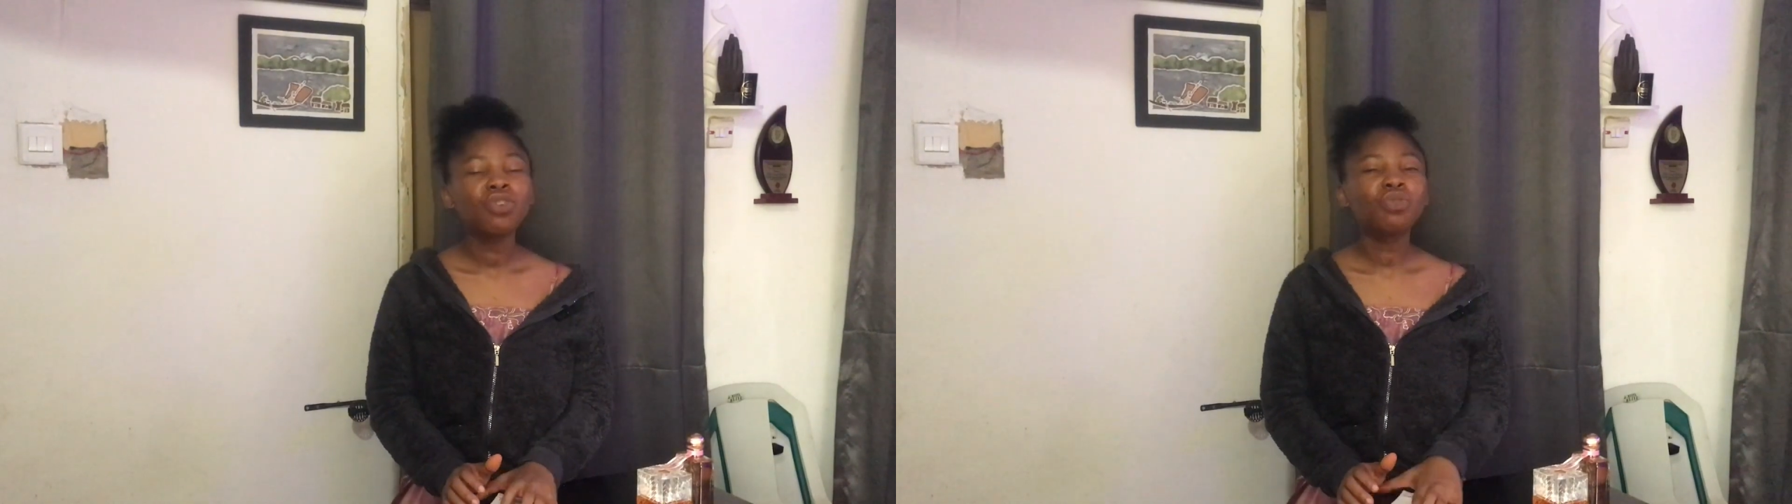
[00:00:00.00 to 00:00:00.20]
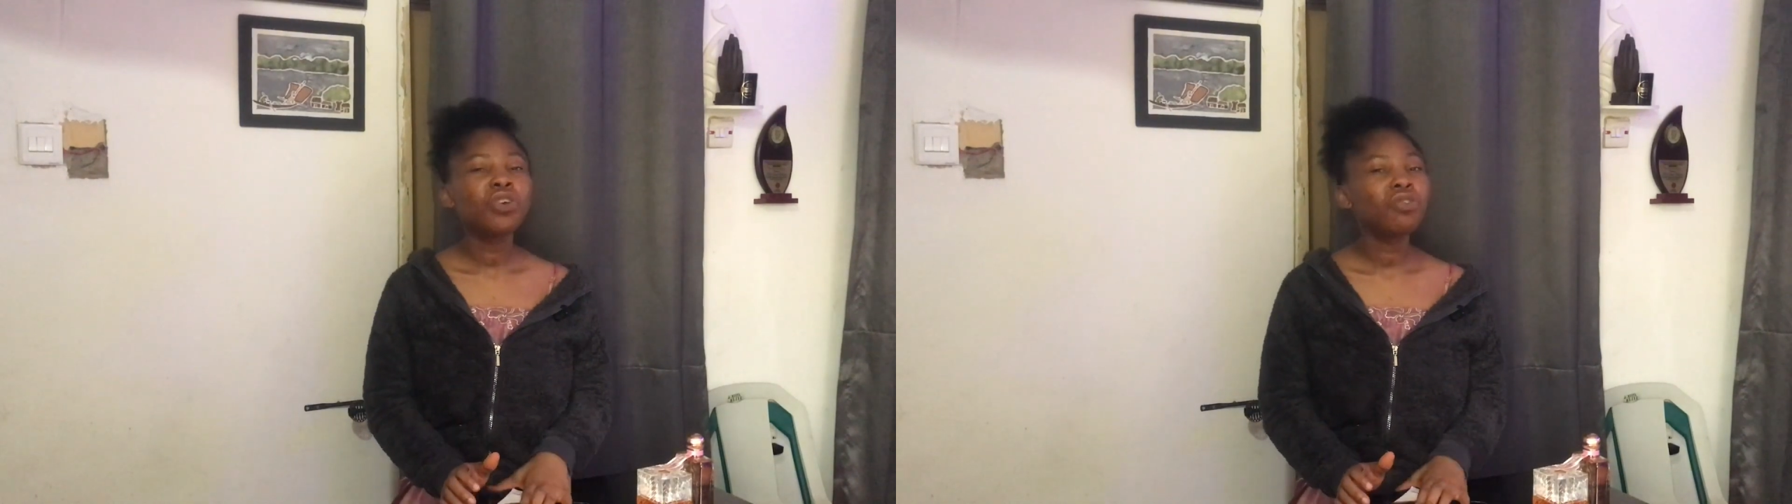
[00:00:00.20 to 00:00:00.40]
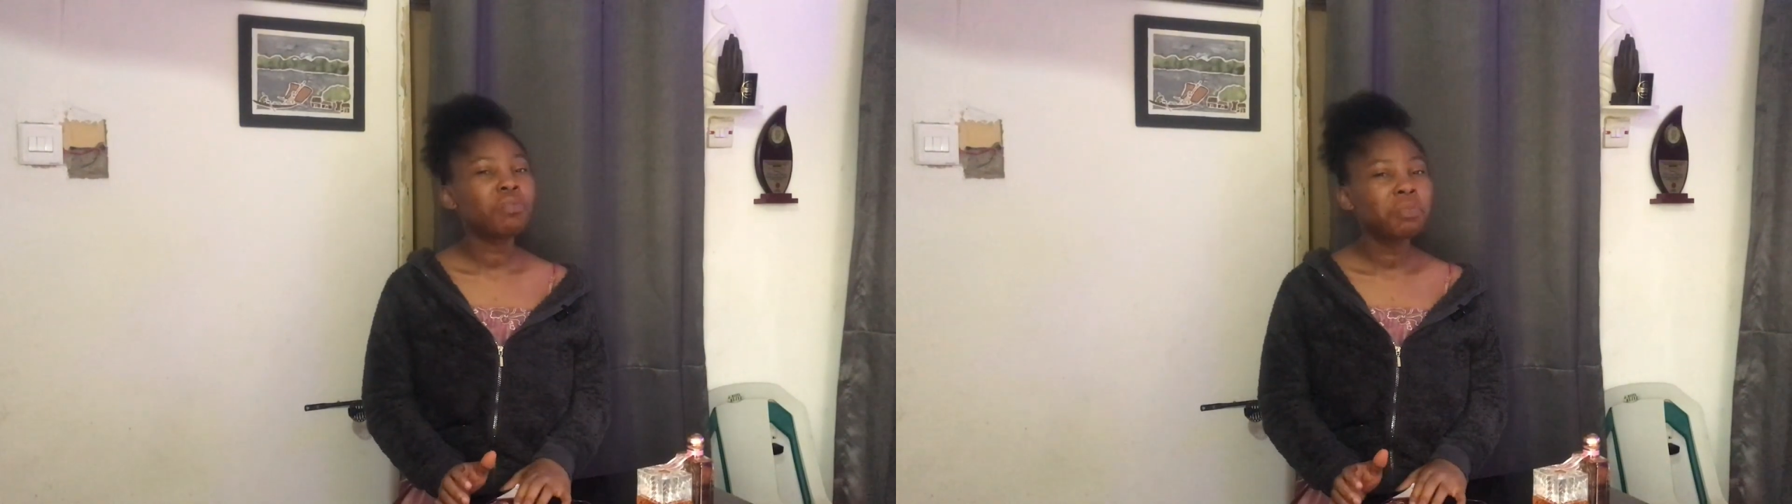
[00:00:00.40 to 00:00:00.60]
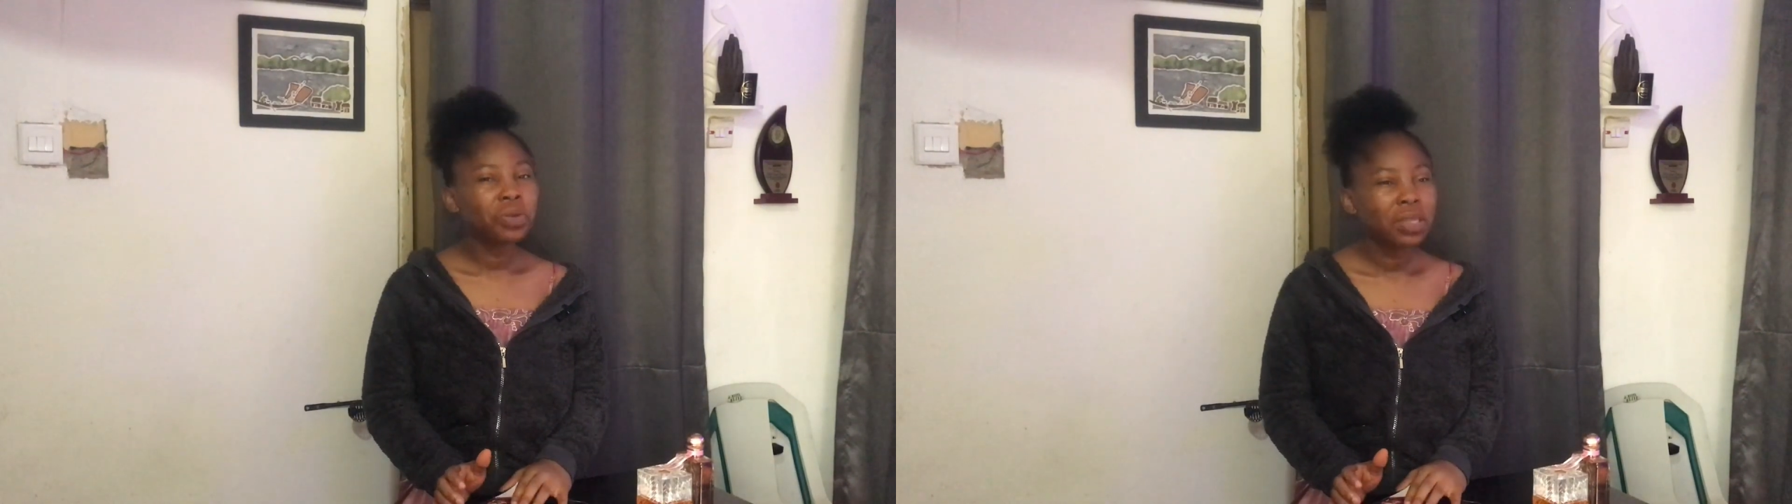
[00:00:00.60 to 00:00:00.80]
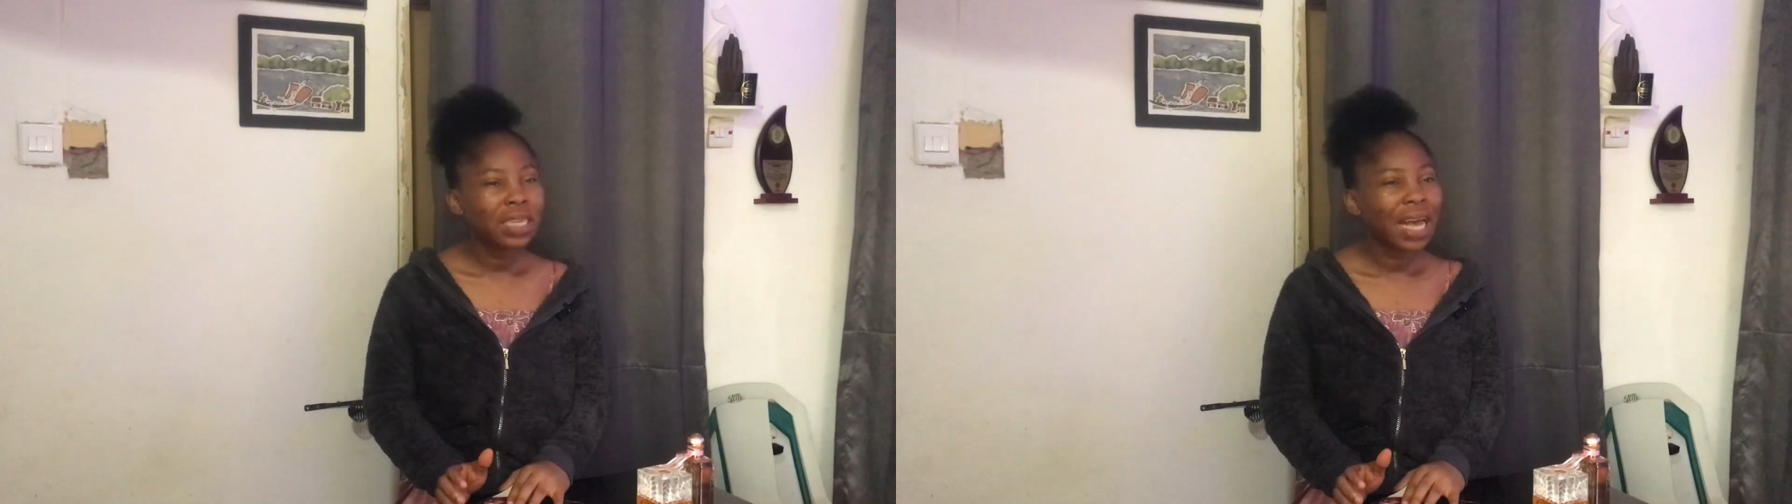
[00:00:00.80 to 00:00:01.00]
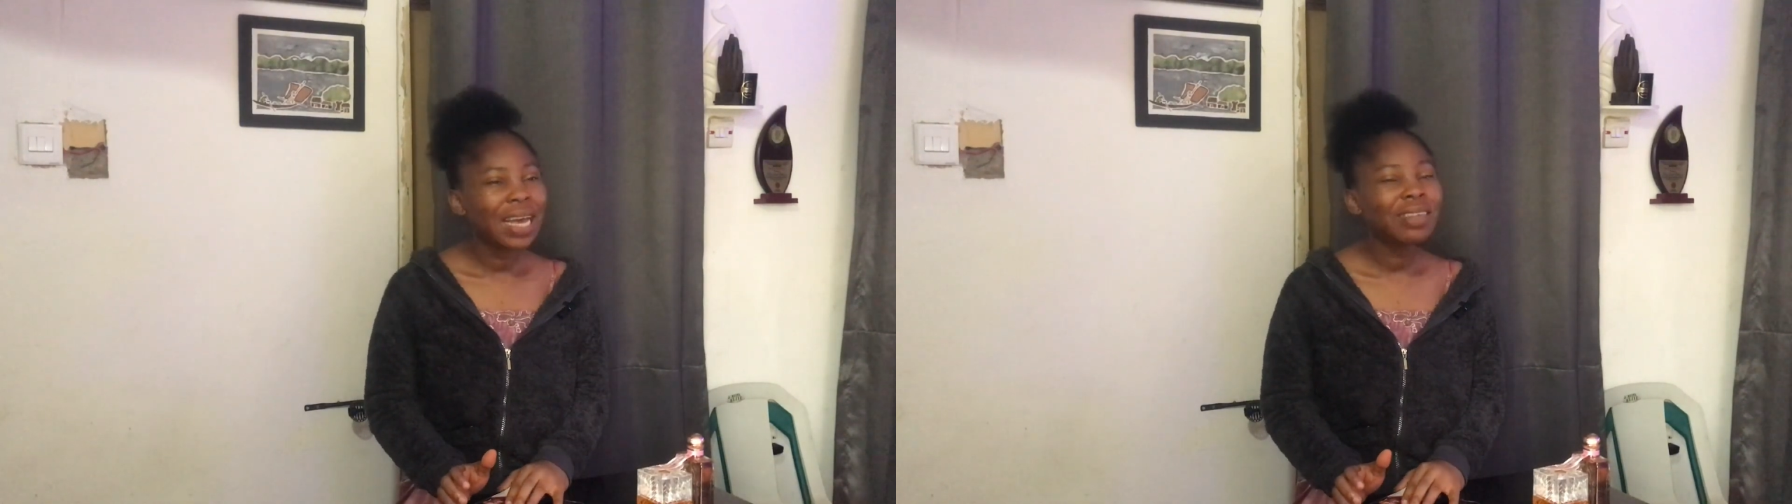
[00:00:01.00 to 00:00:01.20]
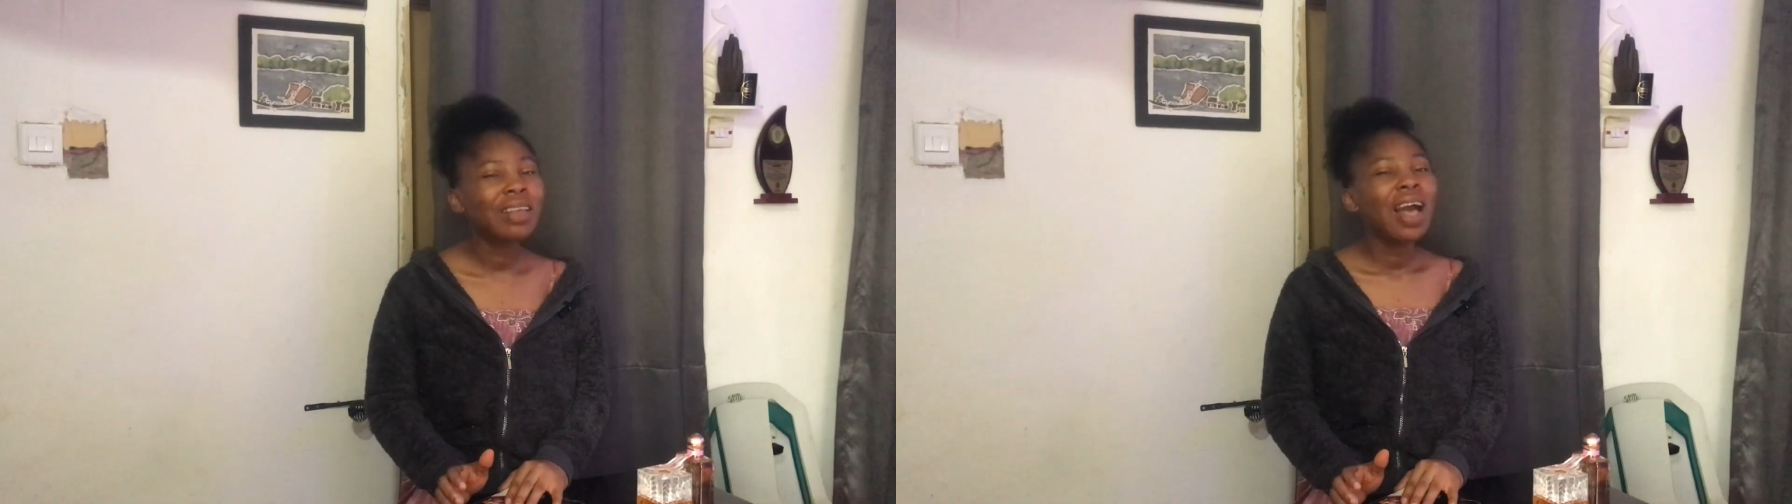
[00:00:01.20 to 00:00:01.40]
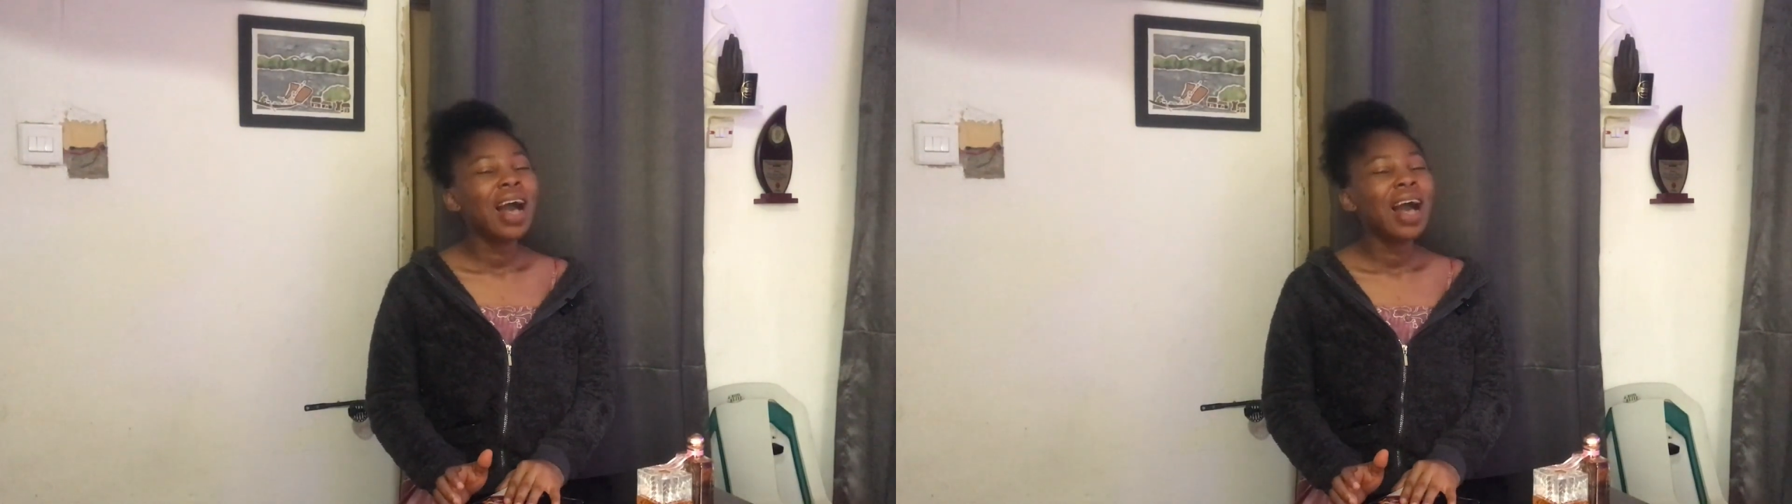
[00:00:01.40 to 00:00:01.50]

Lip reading: is going to be monetized